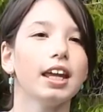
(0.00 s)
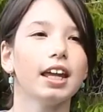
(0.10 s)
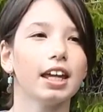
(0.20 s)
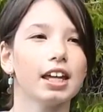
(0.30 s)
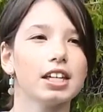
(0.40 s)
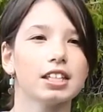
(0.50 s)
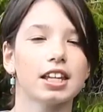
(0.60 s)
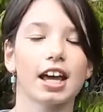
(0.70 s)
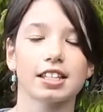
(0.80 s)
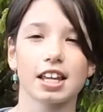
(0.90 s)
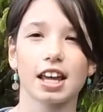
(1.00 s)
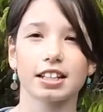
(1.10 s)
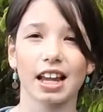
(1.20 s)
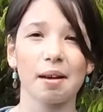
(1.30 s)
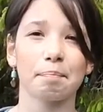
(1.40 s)
is has
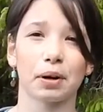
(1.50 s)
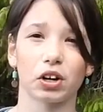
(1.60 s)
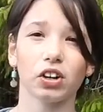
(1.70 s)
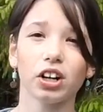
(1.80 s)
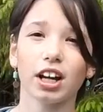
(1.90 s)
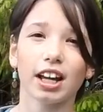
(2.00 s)
a temper.